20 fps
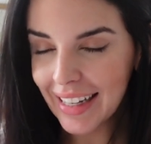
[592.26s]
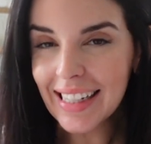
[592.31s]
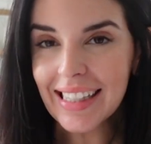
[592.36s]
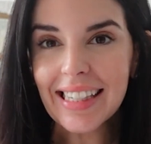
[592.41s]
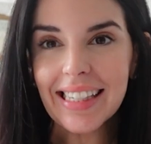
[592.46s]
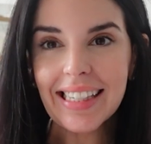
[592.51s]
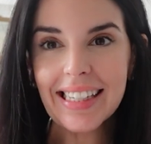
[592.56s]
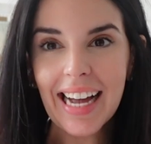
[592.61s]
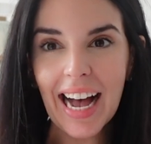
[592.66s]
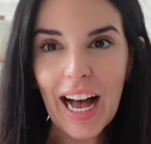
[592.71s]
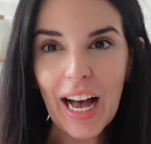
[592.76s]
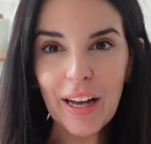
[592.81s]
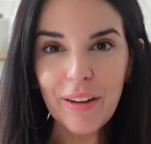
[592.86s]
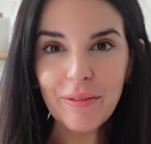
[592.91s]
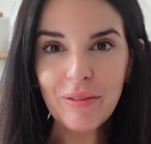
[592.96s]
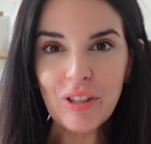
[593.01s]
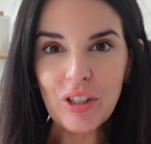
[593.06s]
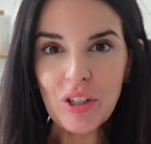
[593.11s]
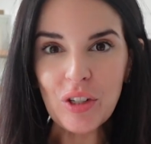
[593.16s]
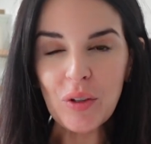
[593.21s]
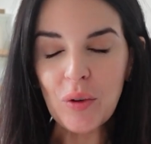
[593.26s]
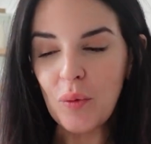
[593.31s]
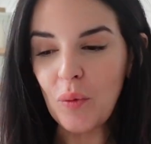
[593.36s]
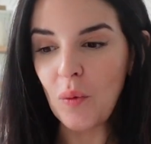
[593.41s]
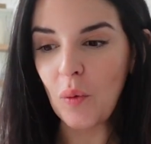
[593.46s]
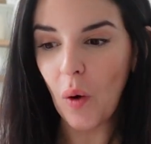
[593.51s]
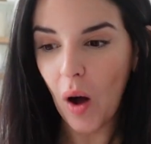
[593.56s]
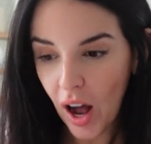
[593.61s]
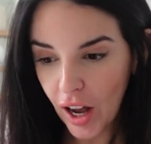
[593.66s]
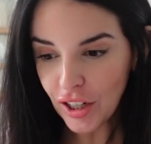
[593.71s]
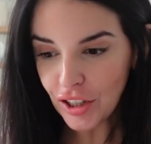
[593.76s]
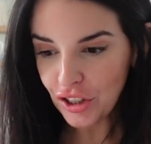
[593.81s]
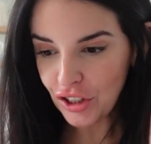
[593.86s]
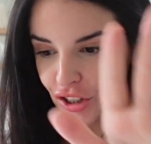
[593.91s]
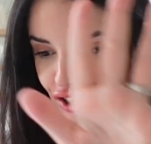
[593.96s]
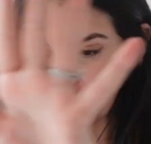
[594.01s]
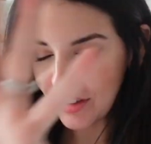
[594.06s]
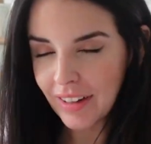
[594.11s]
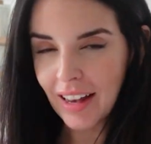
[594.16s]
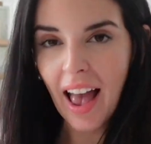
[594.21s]
it's time to
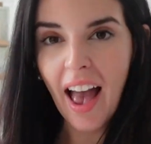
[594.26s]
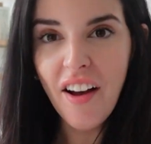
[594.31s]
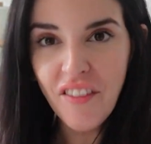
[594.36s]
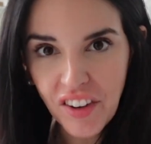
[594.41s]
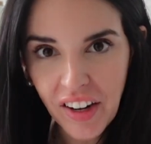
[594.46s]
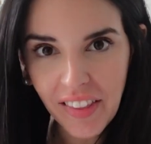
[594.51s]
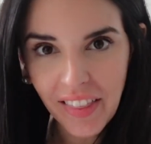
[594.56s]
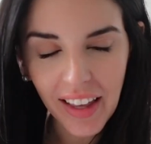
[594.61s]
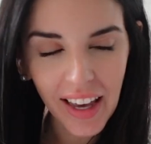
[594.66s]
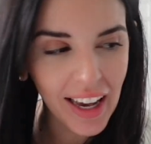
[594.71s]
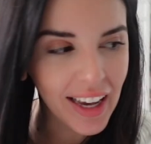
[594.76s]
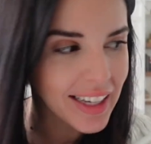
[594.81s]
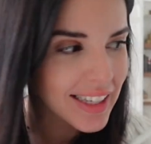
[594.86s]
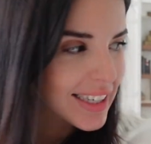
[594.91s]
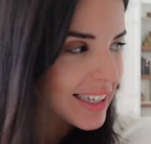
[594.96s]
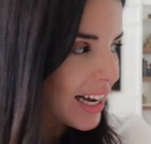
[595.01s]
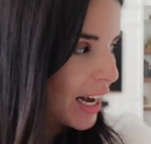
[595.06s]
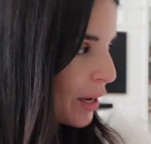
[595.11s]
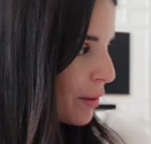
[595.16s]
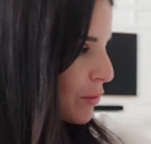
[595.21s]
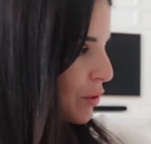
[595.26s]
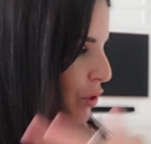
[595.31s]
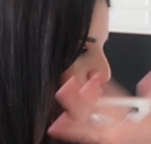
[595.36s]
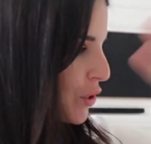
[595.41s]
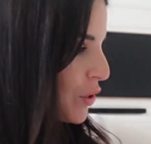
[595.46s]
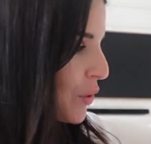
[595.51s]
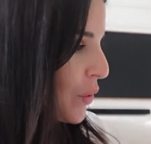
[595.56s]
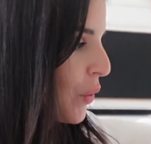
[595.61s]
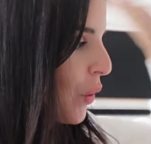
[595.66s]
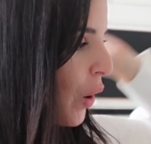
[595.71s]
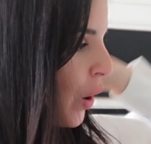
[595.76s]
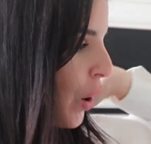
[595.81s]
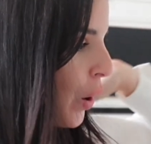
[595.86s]
wash everything. It's time to